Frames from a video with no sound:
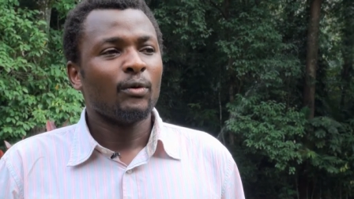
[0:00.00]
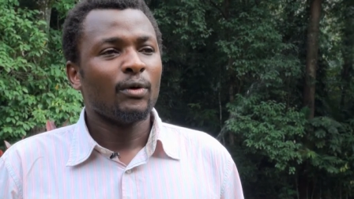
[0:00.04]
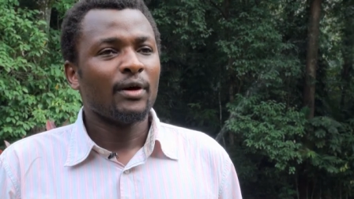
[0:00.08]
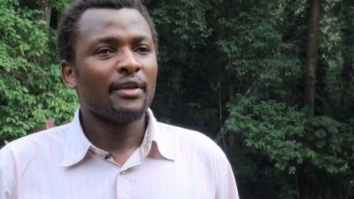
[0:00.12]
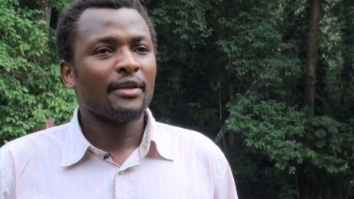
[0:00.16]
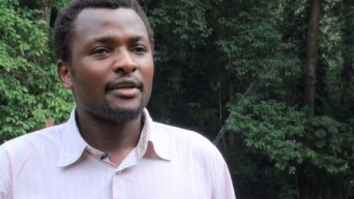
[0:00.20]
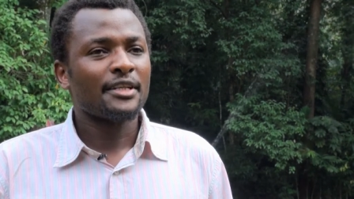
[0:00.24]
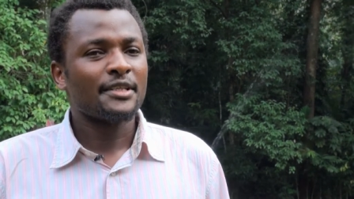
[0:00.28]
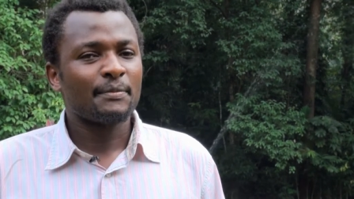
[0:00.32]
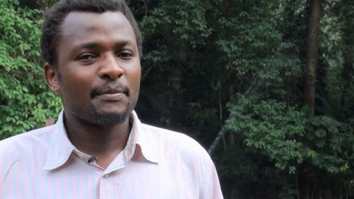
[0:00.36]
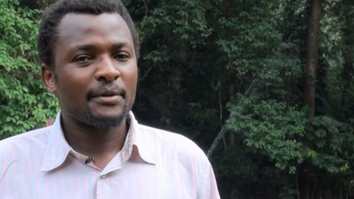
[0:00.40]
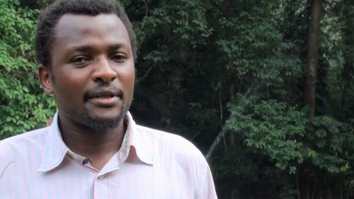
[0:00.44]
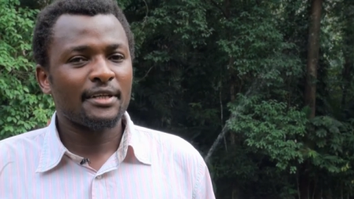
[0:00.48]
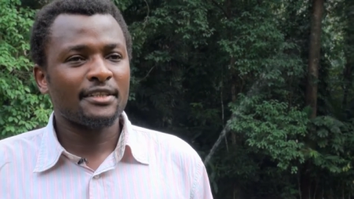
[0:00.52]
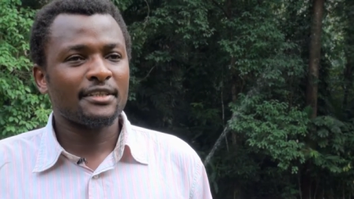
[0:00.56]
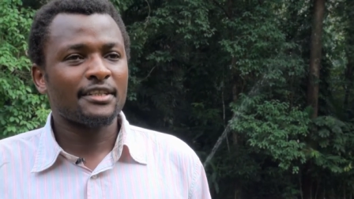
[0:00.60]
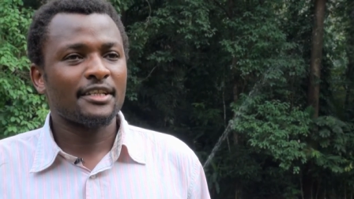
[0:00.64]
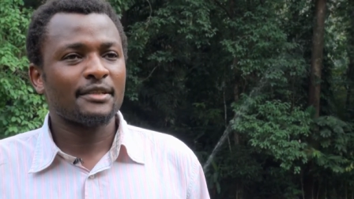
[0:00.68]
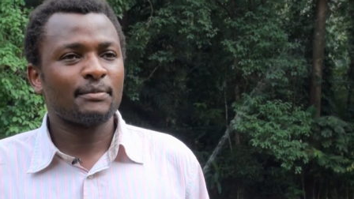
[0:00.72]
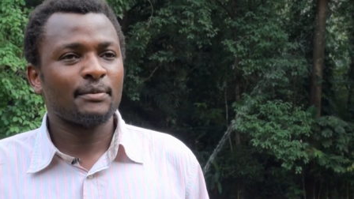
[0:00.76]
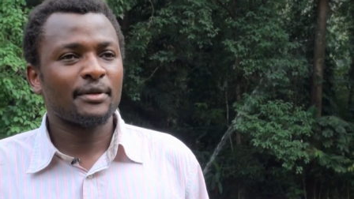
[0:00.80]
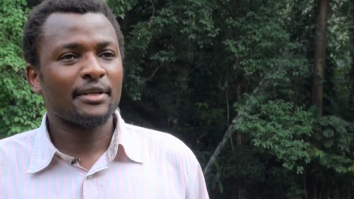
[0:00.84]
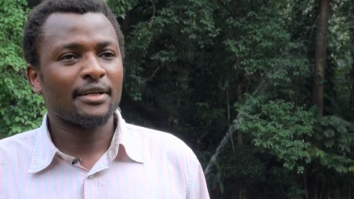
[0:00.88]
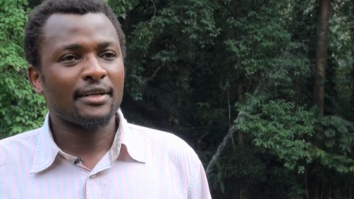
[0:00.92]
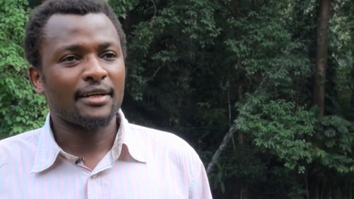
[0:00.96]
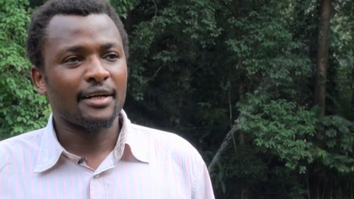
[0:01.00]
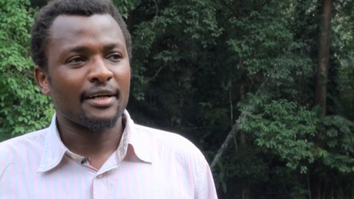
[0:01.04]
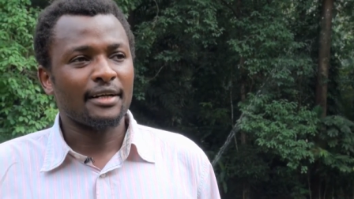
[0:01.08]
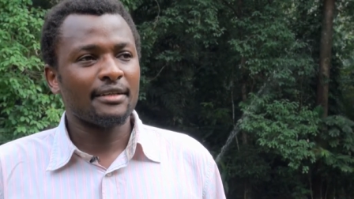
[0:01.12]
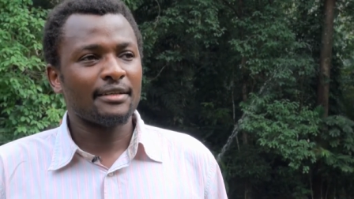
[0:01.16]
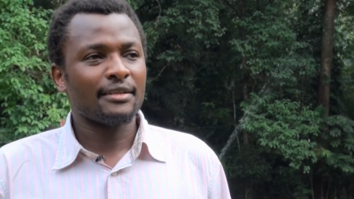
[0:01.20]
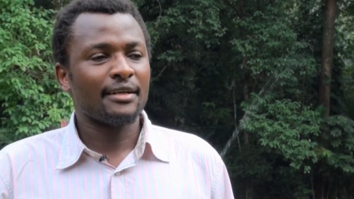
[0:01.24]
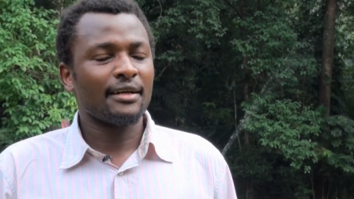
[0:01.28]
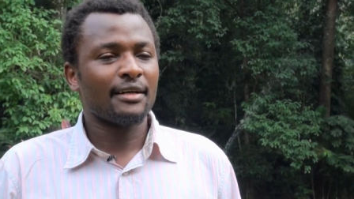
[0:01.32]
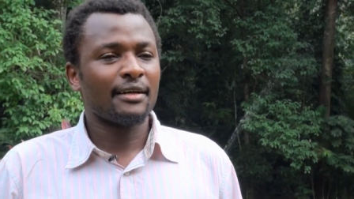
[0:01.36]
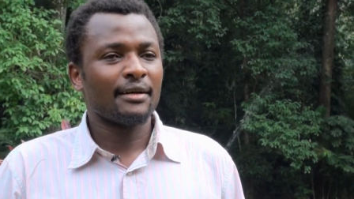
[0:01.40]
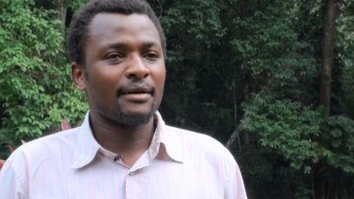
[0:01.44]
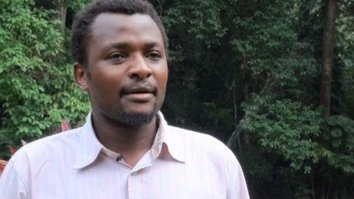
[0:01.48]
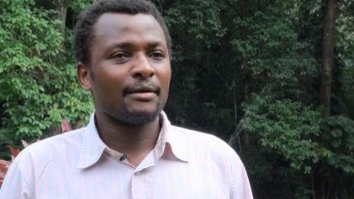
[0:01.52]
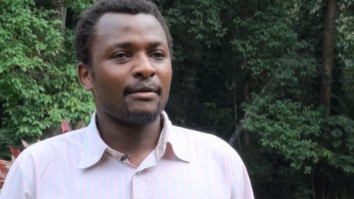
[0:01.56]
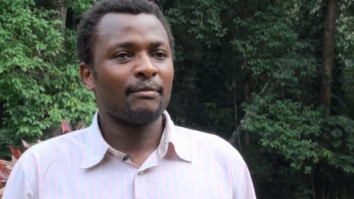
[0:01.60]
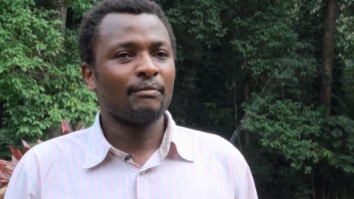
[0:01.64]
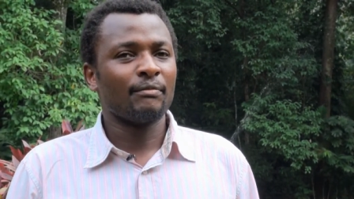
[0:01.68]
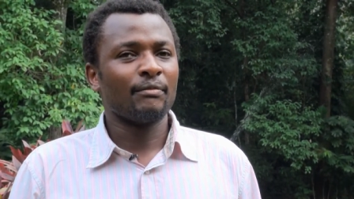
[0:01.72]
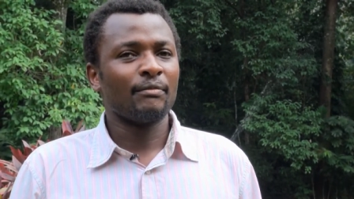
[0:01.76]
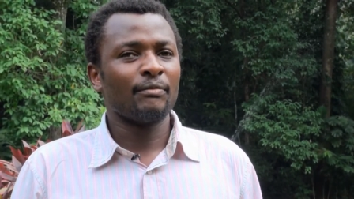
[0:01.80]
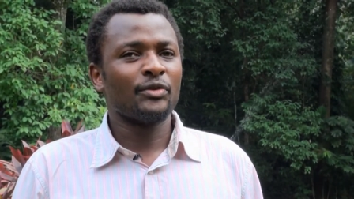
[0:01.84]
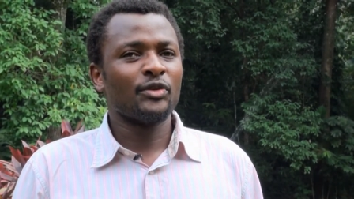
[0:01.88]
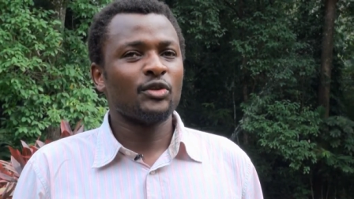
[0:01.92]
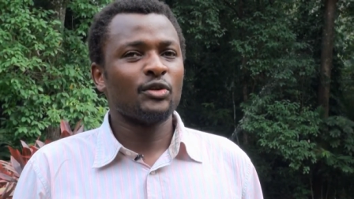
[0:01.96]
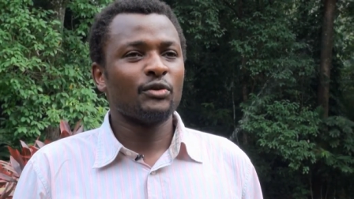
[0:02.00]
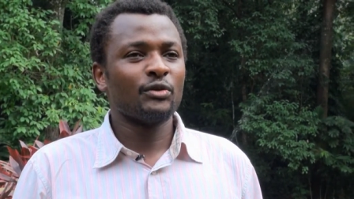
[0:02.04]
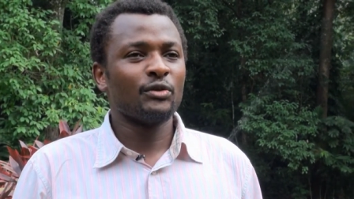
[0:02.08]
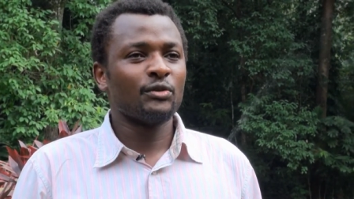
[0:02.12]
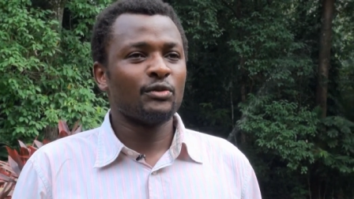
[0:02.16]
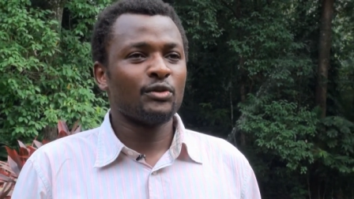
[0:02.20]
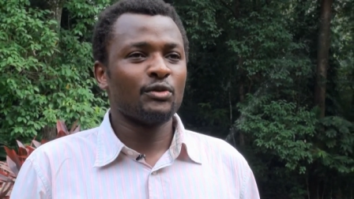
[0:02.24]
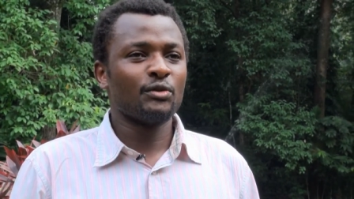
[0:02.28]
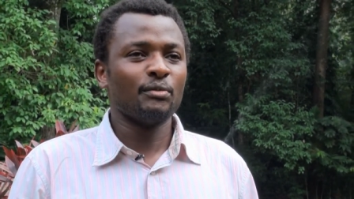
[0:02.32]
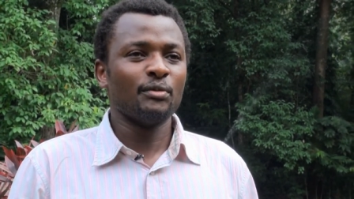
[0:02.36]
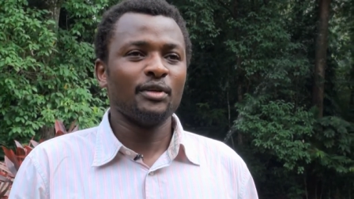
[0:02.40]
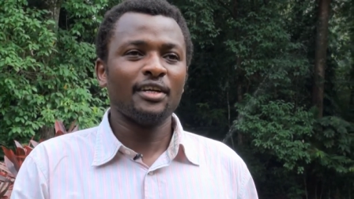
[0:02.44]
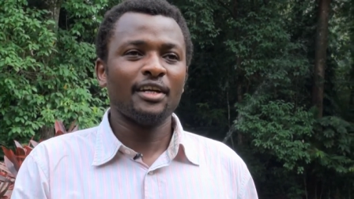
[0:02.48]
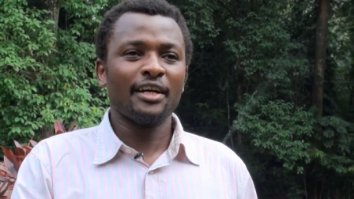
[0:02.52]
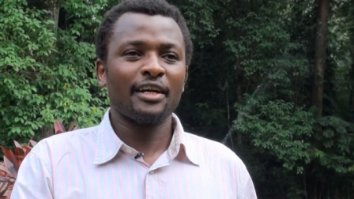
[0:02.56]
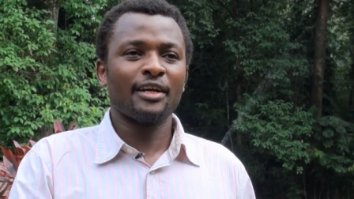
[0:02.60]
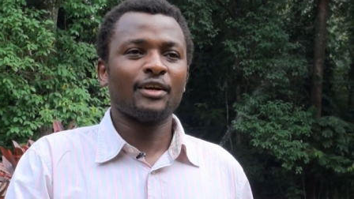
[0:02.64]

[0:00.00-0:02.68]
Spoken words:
Well, the experience has been great. To me,